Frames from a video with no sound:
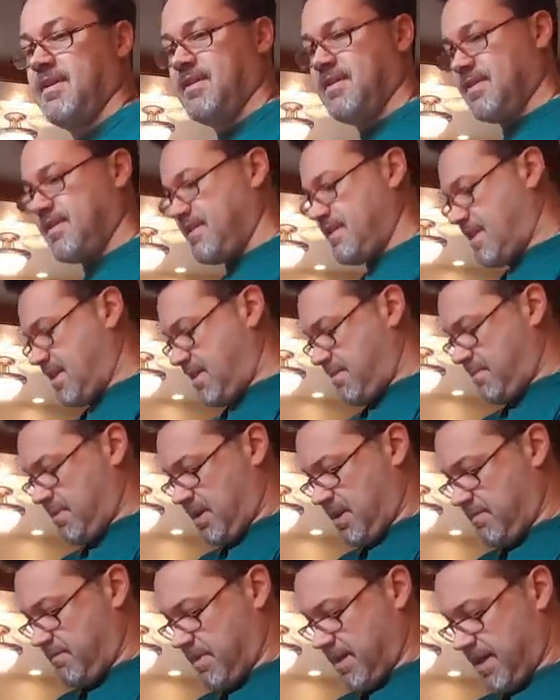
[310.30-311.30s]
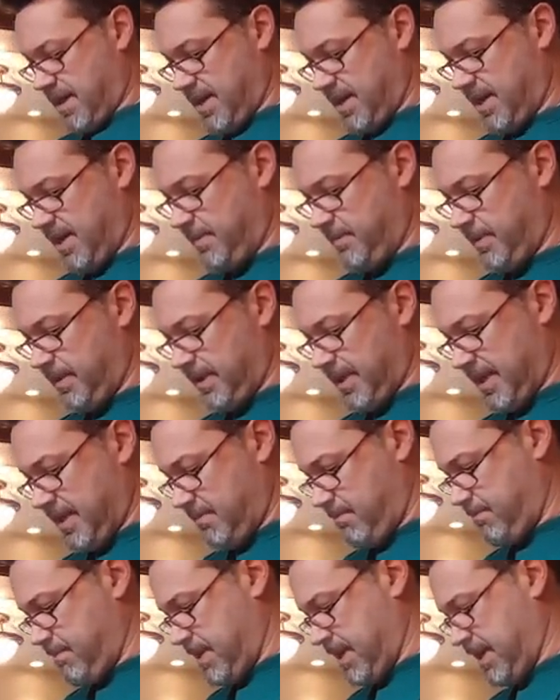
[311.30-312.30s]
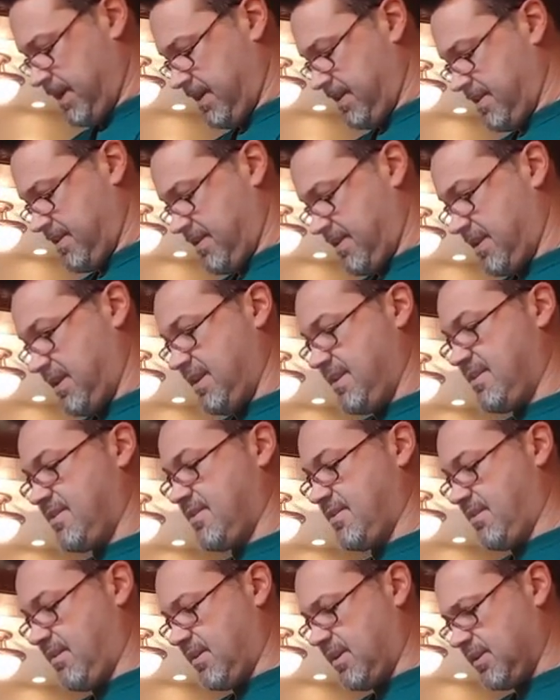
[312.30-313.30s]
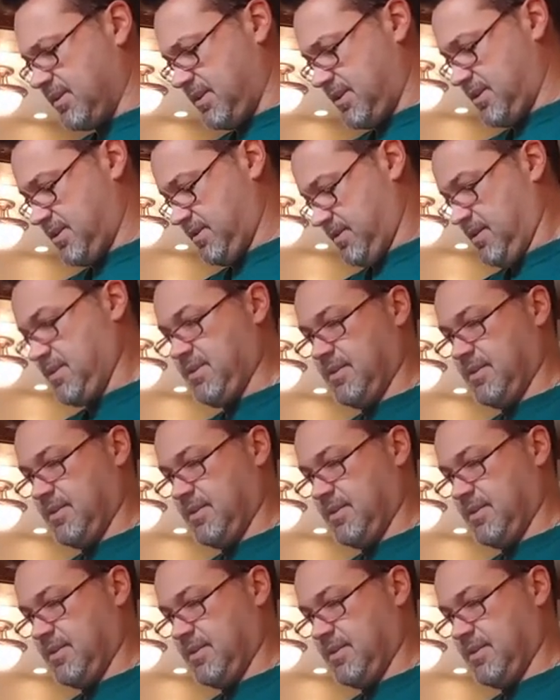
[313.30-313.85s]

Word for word: Some of my Himalayan pink sea salt.